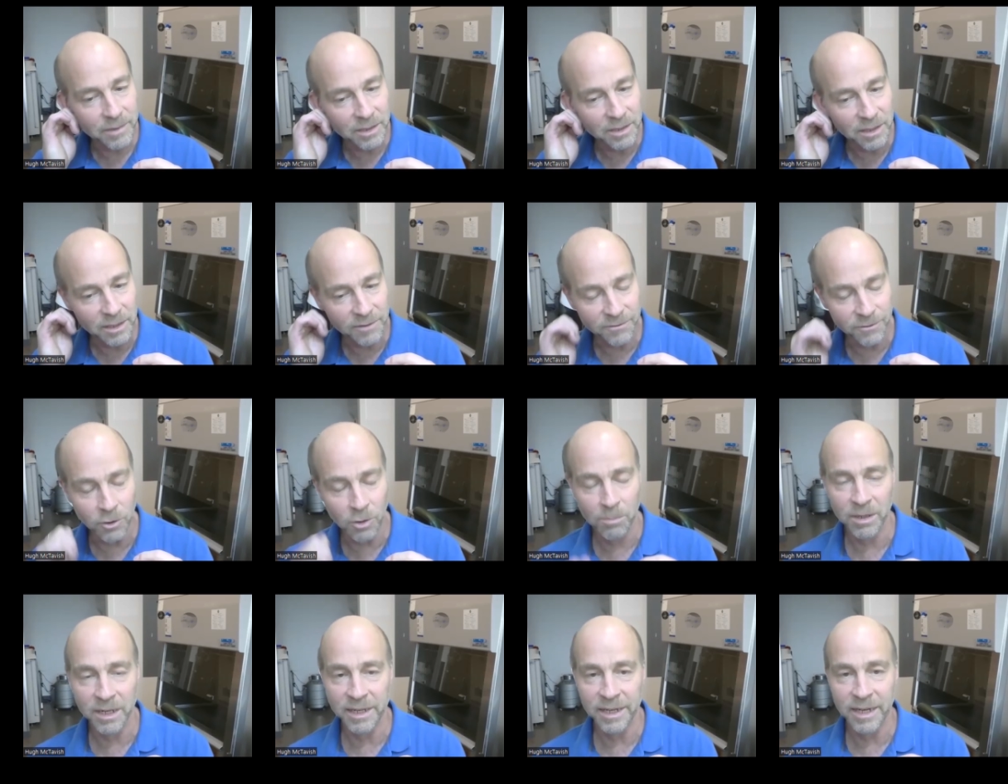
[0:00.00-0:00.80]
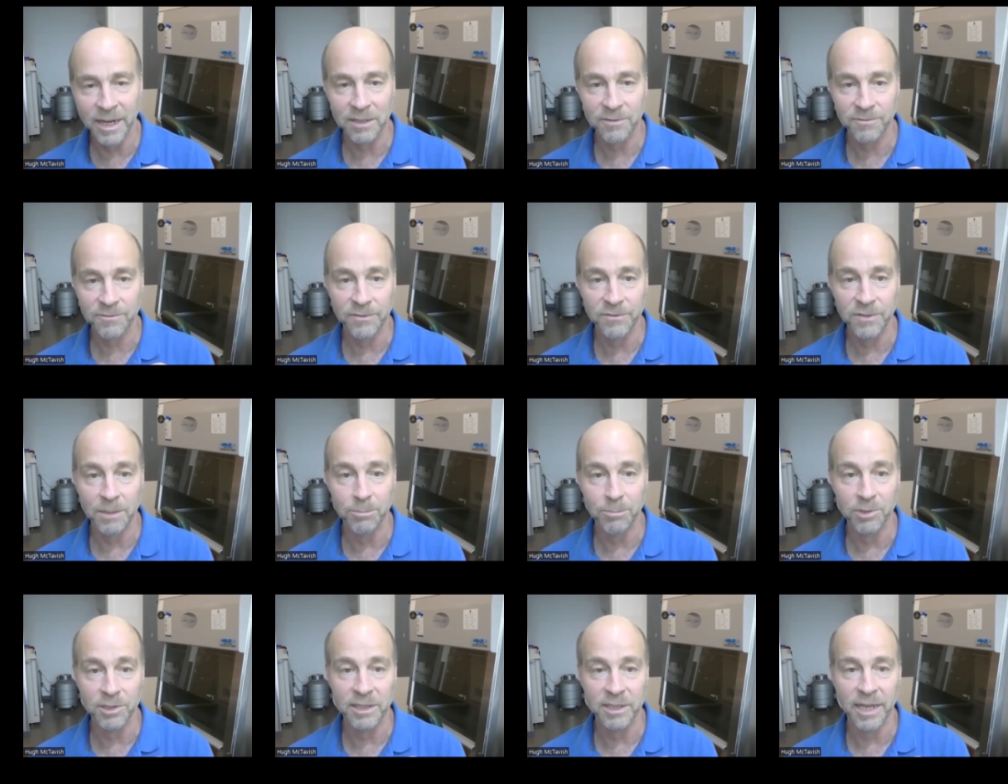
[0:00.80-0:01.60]
if nobody got
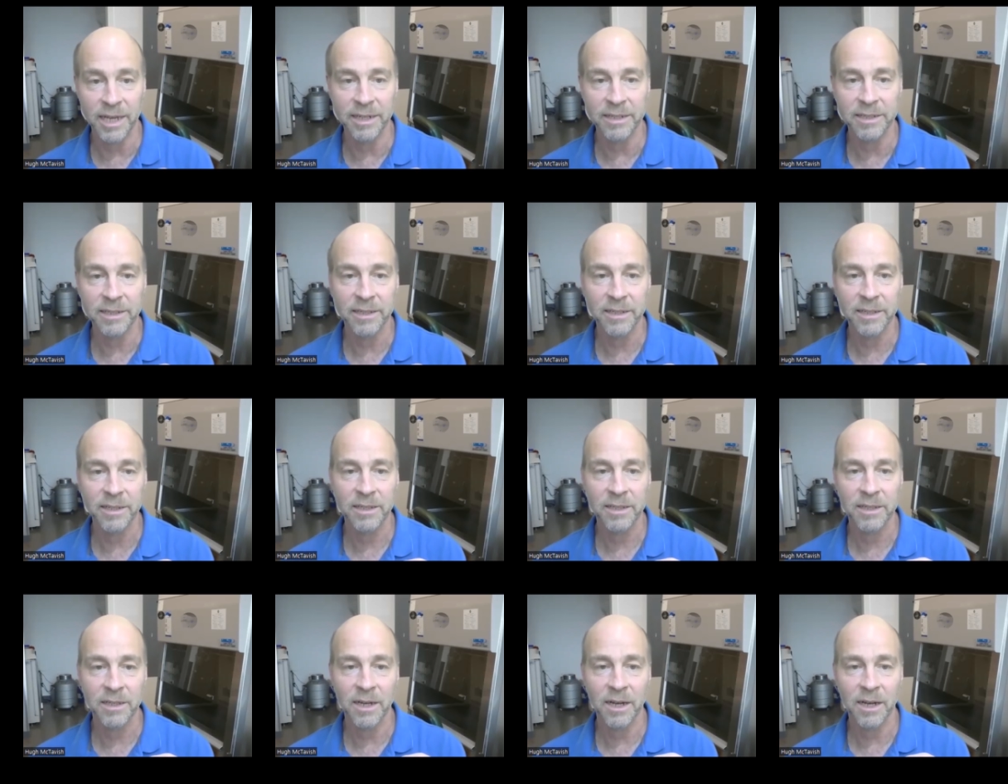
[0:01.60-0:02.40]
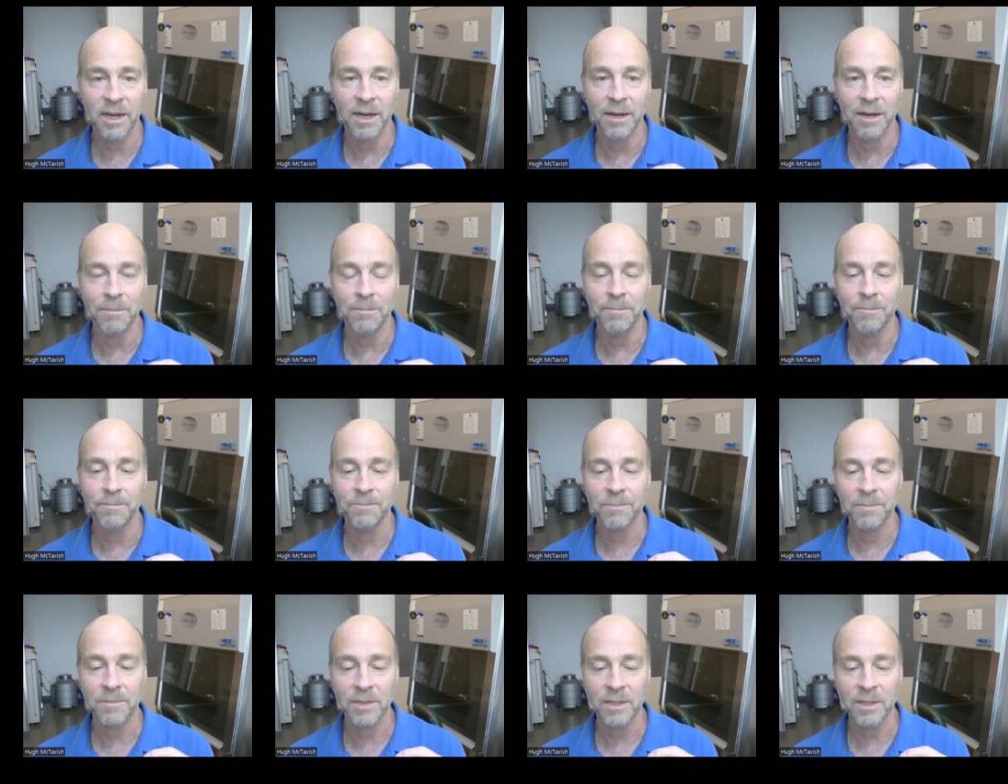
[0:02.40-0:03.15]
50% um,